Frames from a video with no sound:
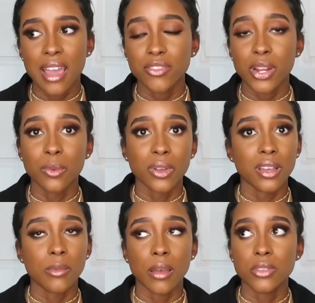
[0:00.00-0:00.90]
after I
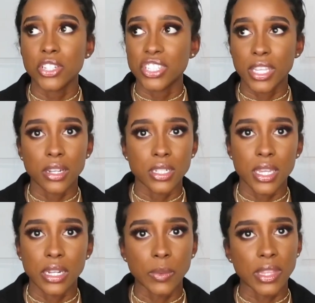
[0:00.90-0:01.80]
woke up, I was just
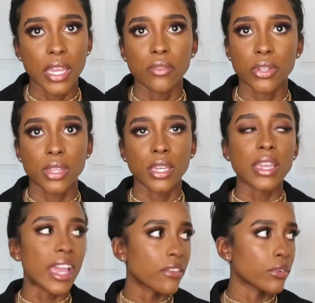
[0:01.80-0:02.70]
irritated with
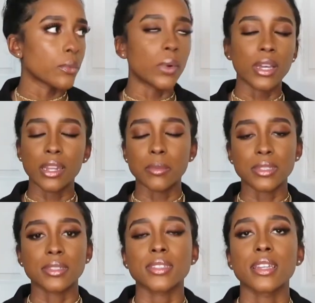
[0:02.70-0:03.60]
everything, everyone. I
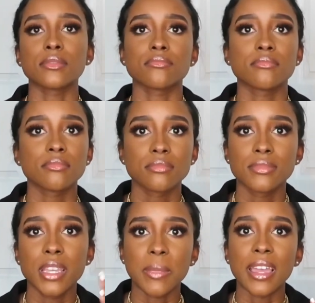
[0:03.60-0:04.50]
was just like,
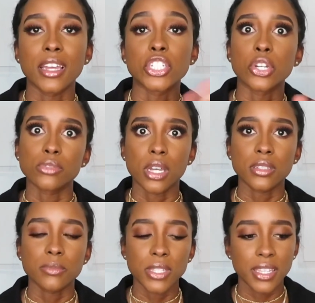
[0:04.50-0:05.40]
in my head, don't
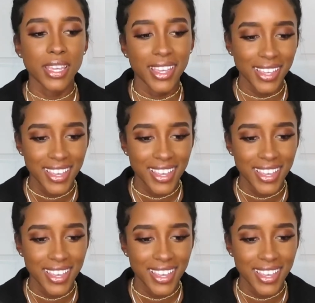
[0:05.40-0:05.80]
talk to me.